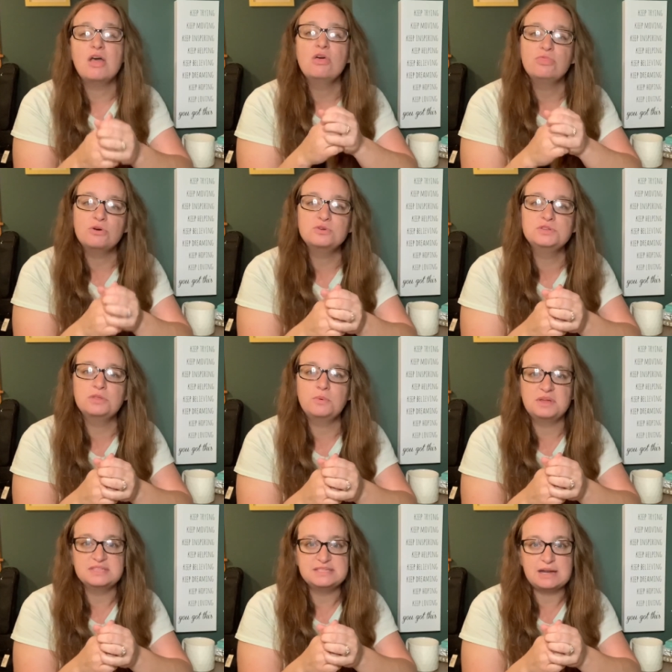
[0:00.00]
those are the
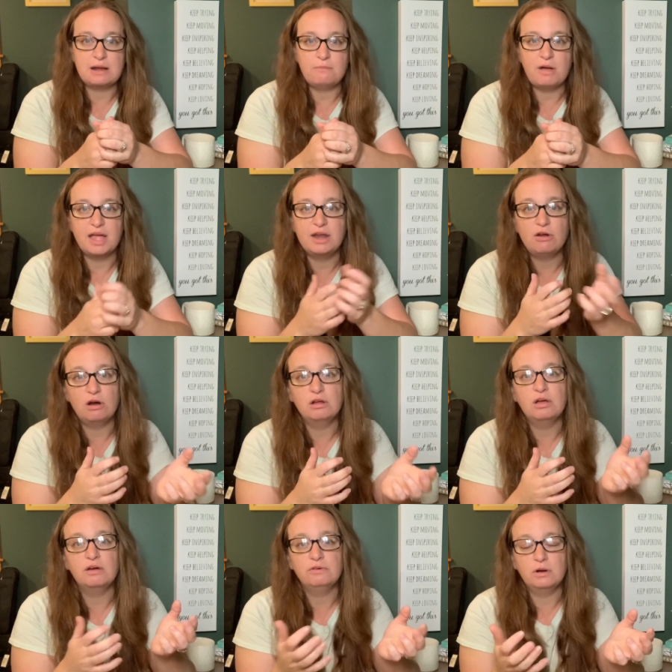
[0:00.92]
ones that I buy in
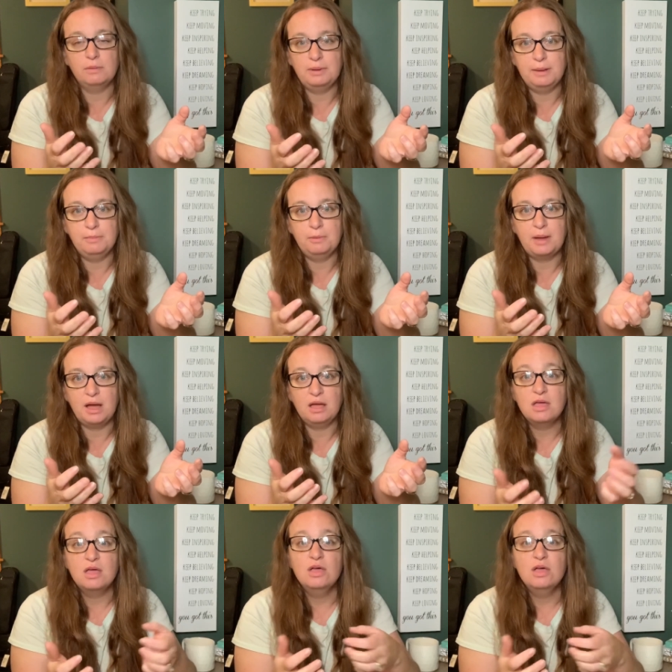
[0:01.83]
hardcover and paperback.